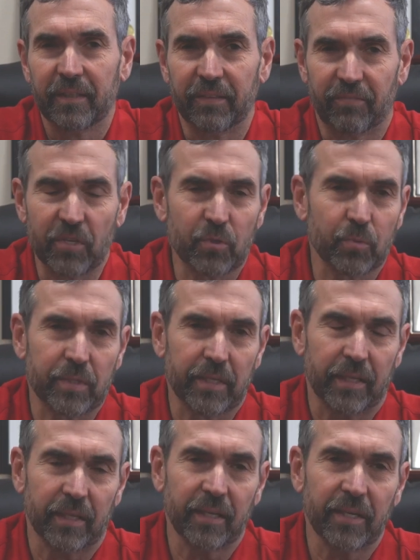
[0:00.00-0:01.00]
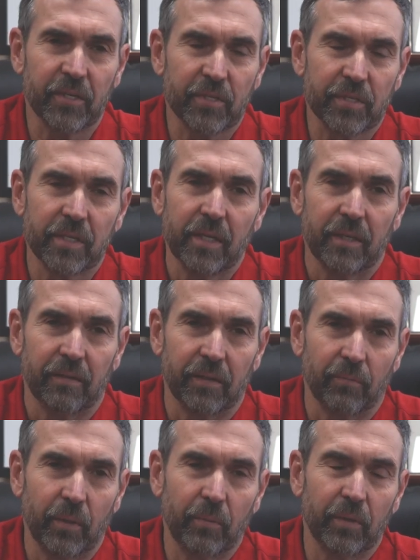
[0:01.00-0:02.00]
If this was the case,
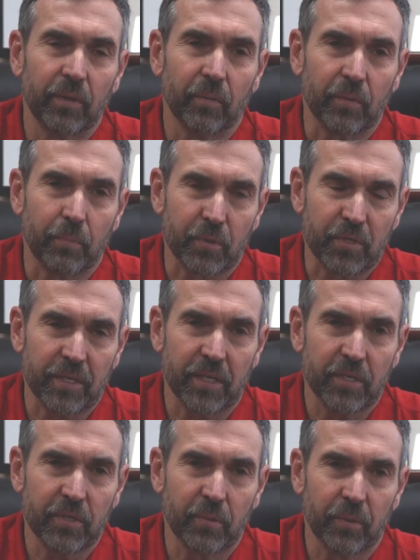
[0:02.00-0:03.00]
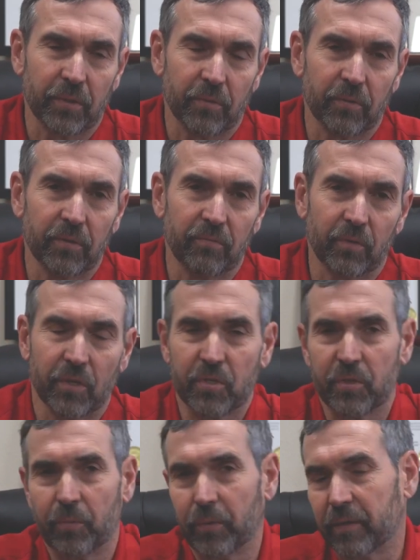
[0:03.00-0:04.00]
then we would know precisely where the groove
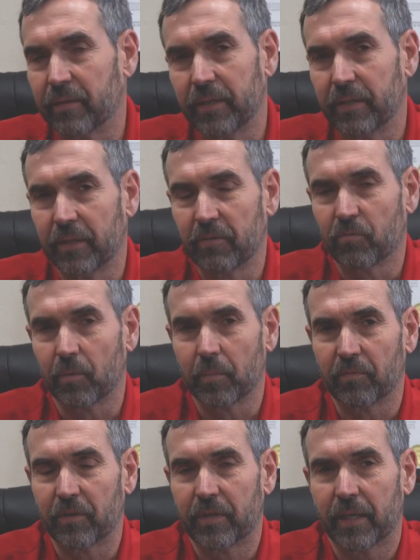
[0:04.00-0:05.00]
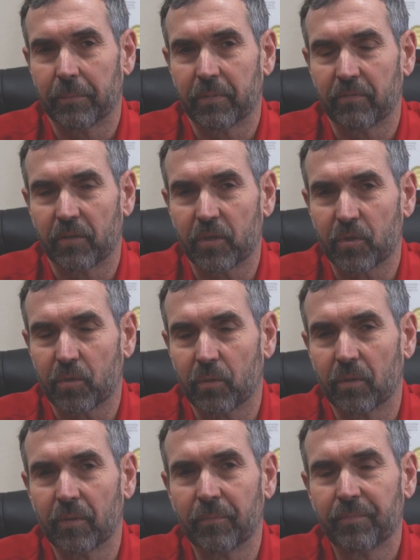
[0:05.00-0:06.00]
was. You wouldn't need any form of adaptive
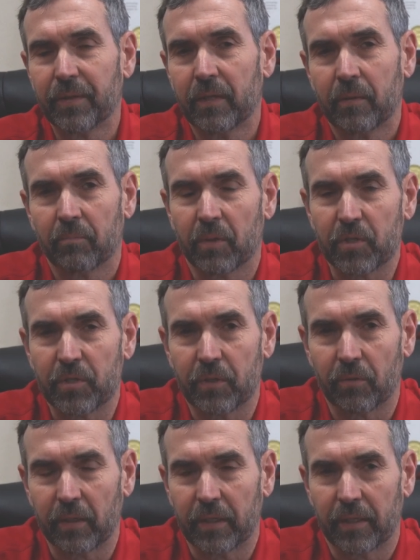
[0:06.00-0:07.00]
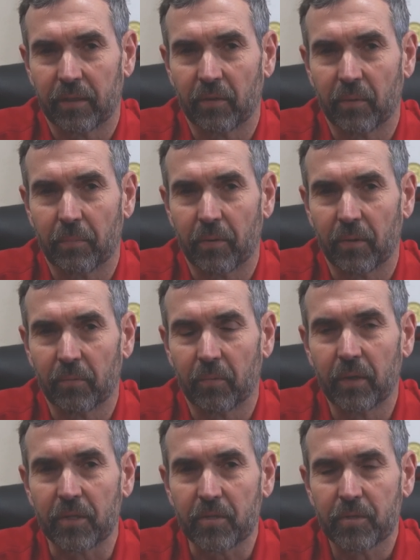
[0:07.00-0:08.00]
control, plus you'd only handle the part
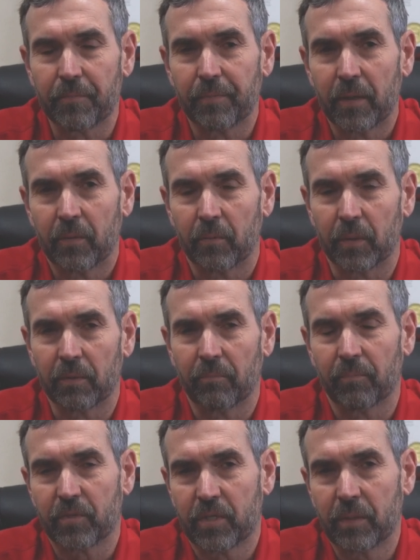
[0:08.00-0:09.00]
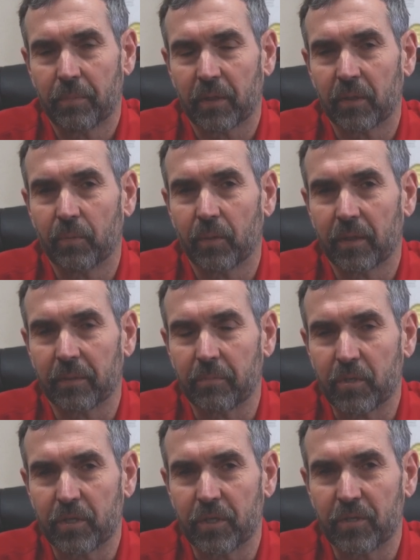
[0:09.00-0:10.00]
once. Well, typically welding
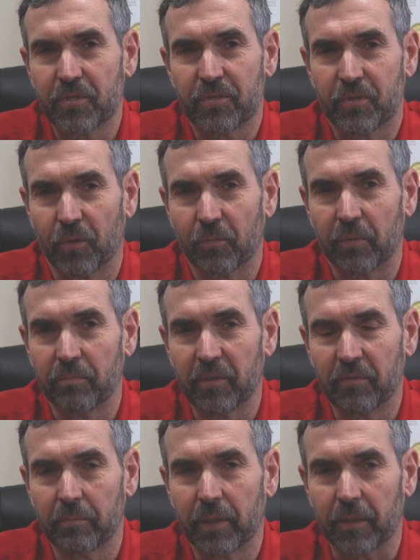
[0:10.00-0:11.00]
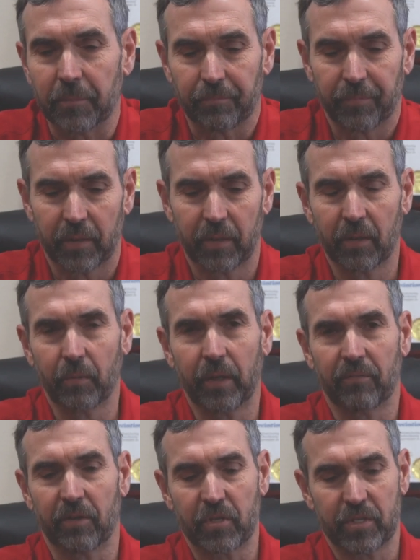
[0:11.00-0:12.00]
machines don't remove metal. Here we
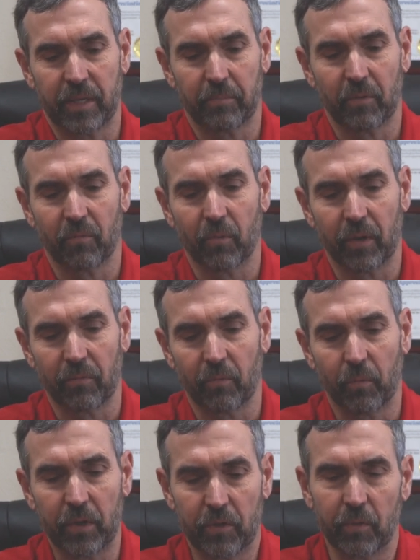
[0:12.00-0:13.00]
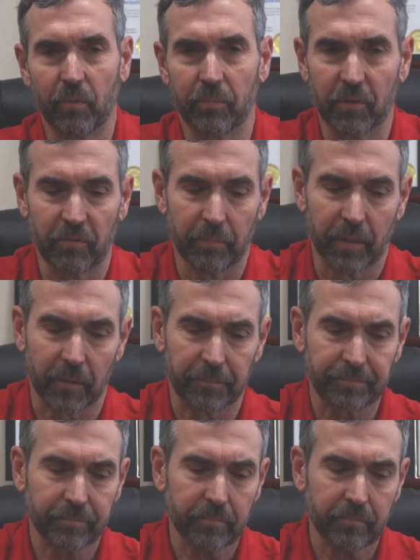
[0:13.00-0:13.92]
have an example of where we do remove metal.